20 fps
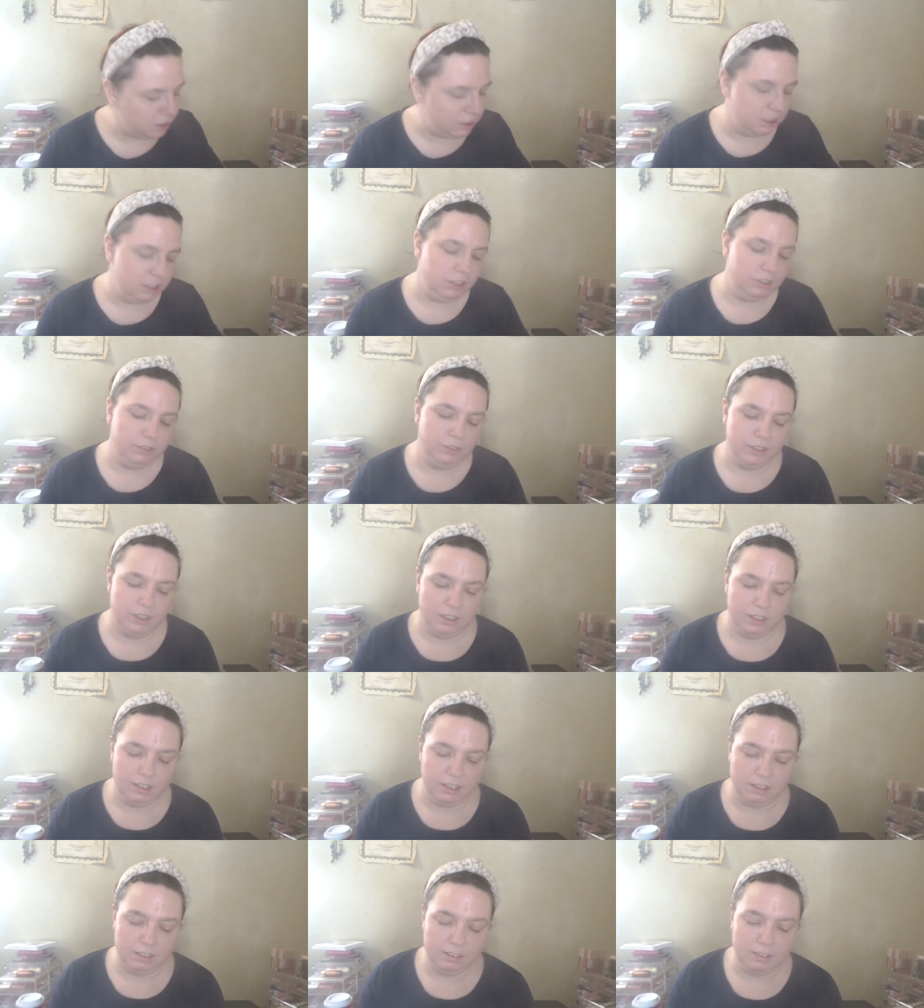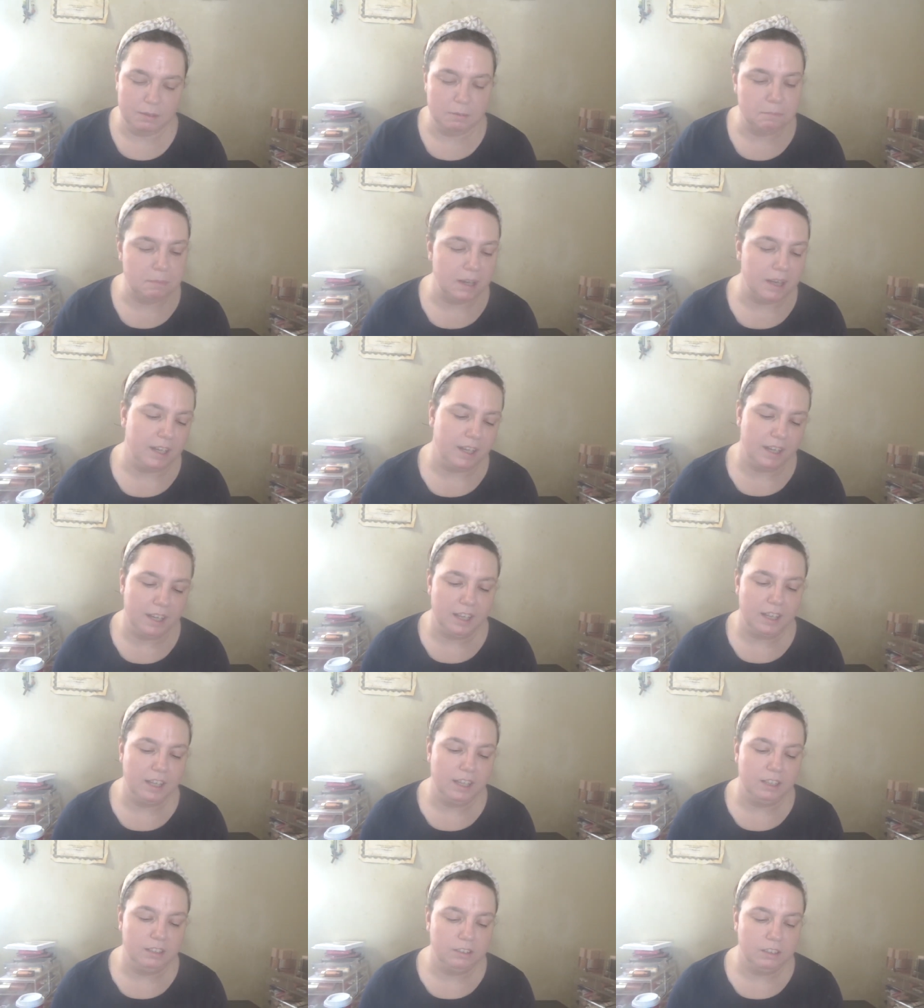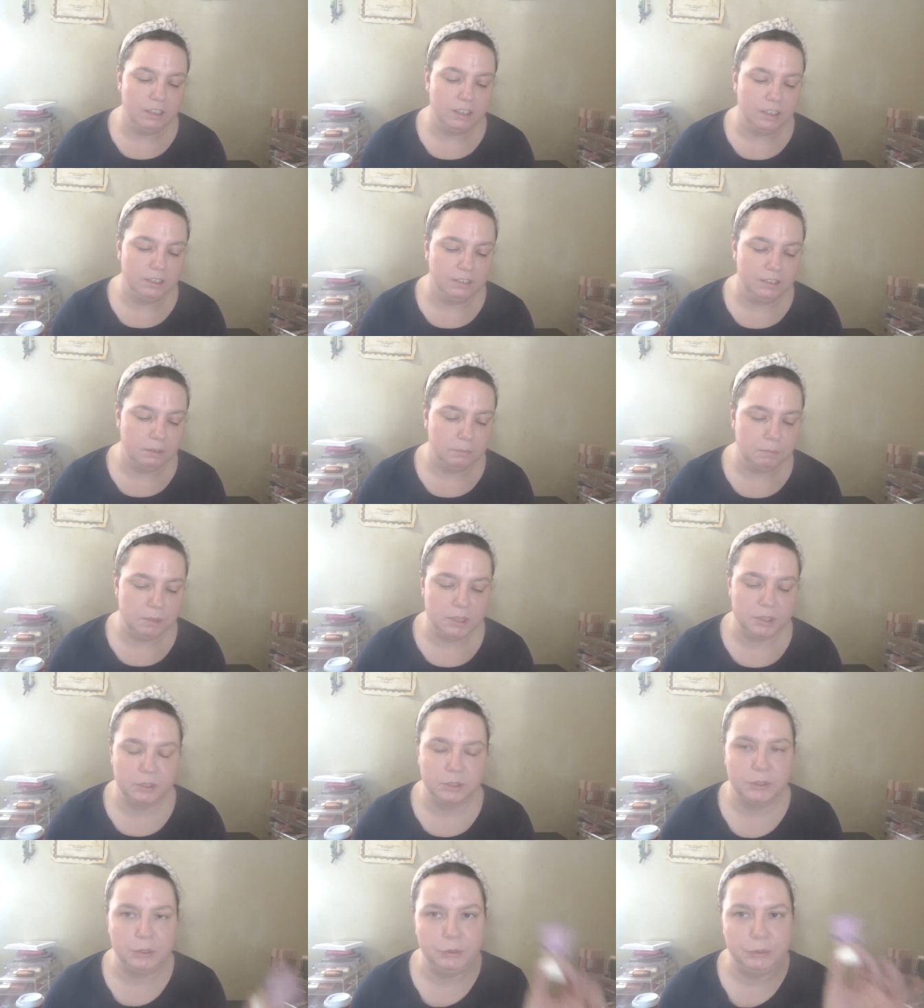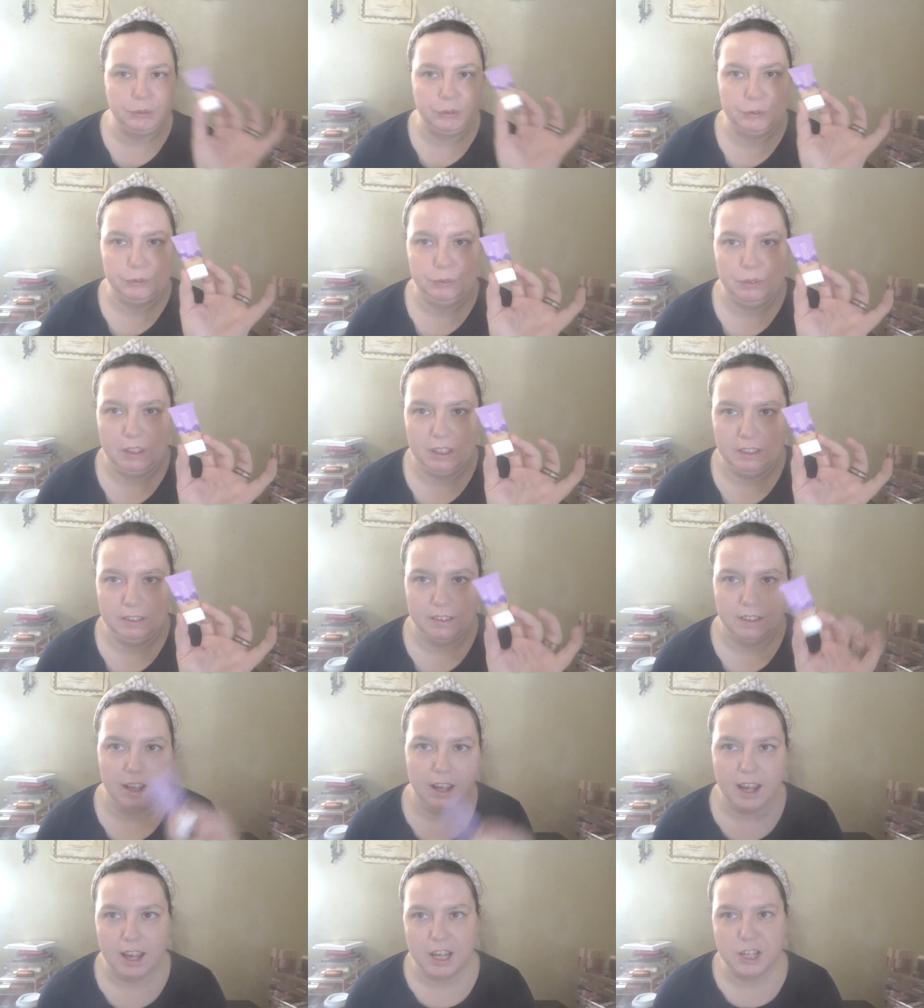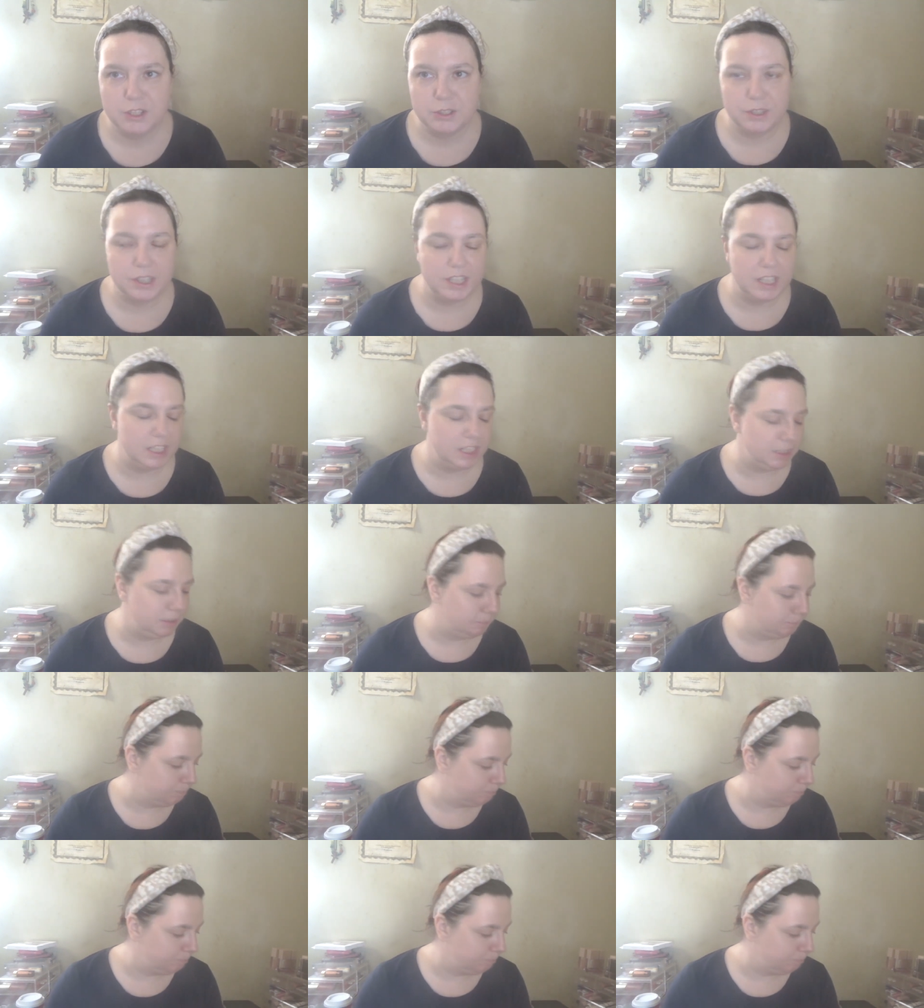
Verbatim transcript: use this, my Tarte Maracuja Tint Hydrate.